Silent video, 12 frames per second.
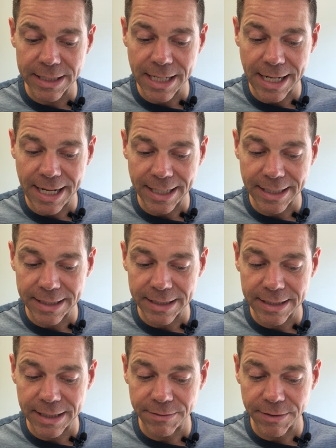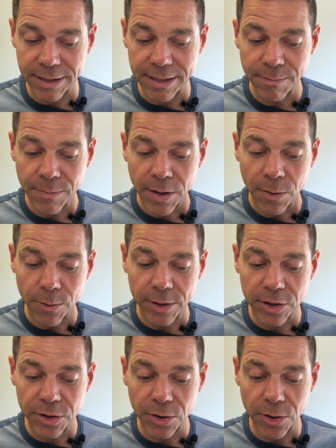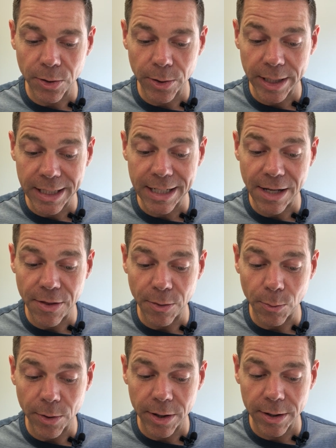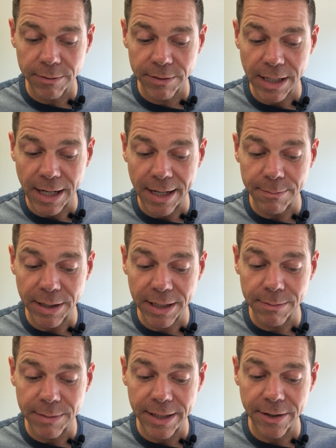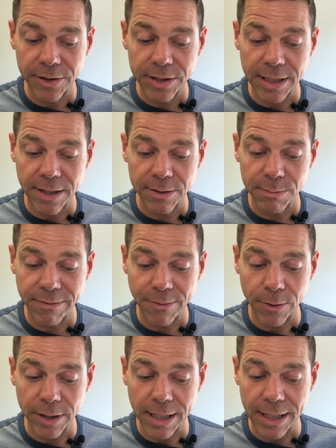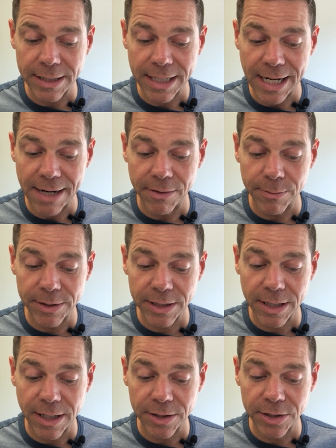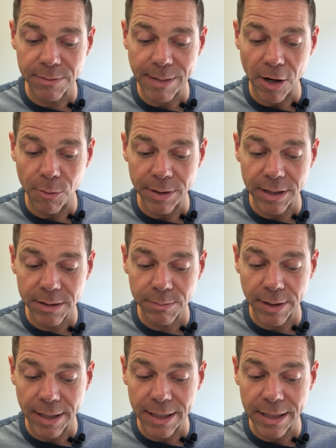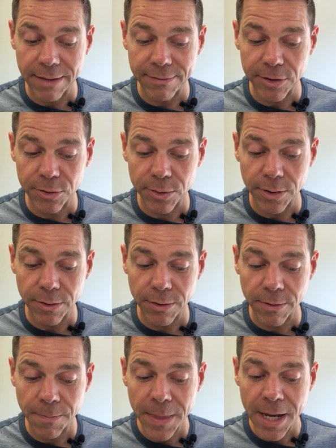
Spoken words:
not acting deceitfully or distorting the word of God, but committing ourselves before God to everyone's conscience by open display of the truth.